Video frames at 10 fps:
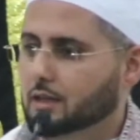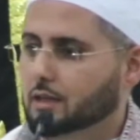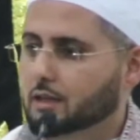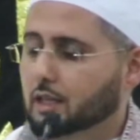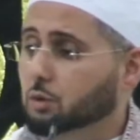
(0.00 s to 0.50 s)

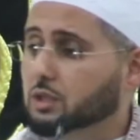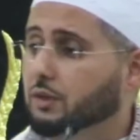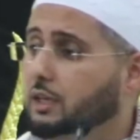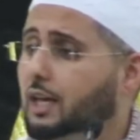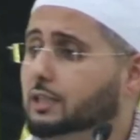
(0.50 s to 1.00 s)
It was
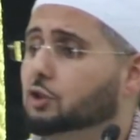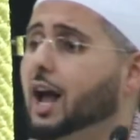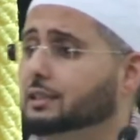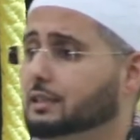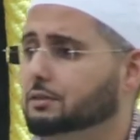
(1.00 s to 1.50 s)
very
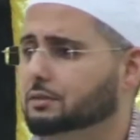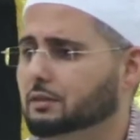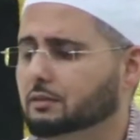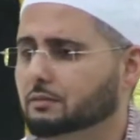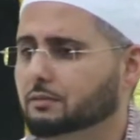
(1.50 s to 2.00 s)
attractive
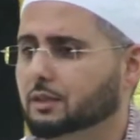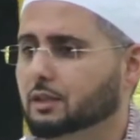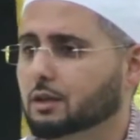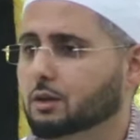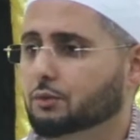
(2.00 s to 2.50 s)

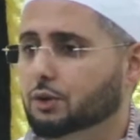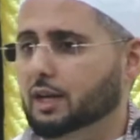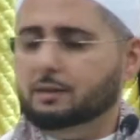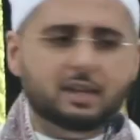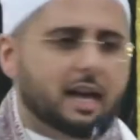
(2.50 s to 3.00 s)
for
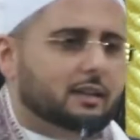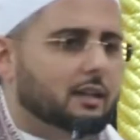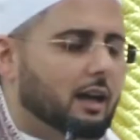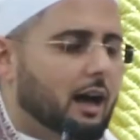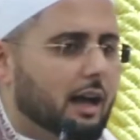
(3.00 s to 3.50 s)
him that
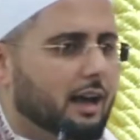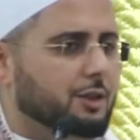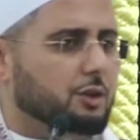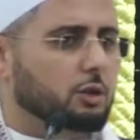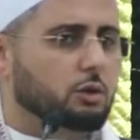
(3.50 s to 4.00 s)
I
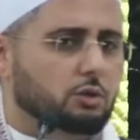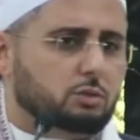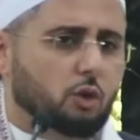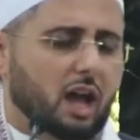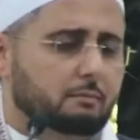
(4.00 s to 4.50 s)
either lose
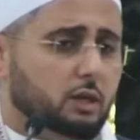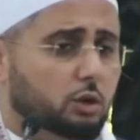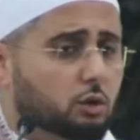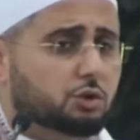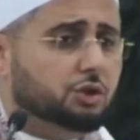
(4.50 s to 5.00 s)
Muhammad or
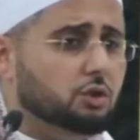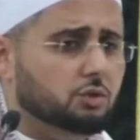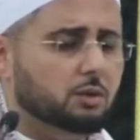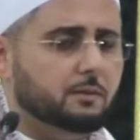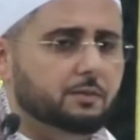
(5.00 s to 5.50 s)
lose you.
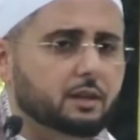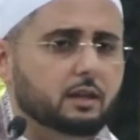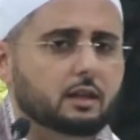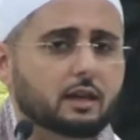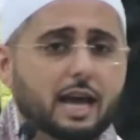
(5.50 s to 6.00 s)

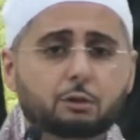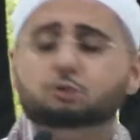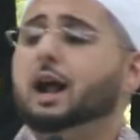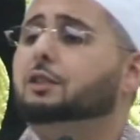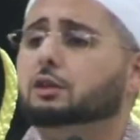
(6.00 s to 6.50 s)
And I would
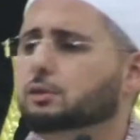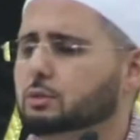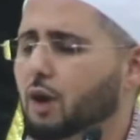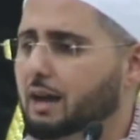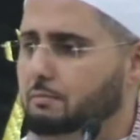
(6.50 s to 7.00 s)
rather lose
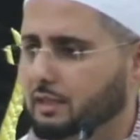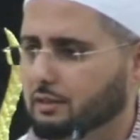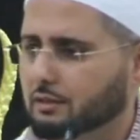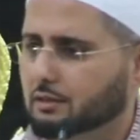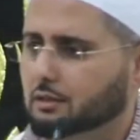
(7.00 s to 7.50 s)
Muhammad.
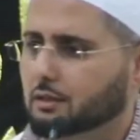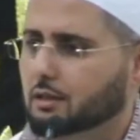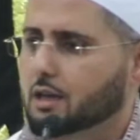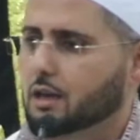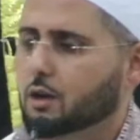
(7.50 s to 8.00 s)

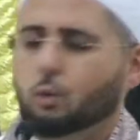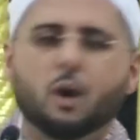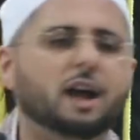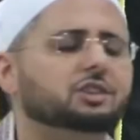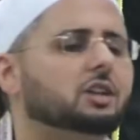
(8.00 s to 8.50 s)

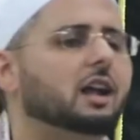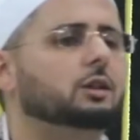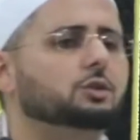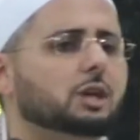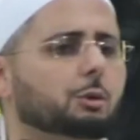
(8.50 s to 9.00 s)
Why should I
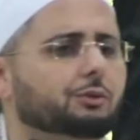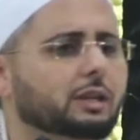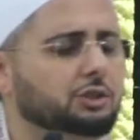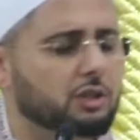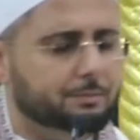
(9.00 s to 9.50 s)
lose our friendship?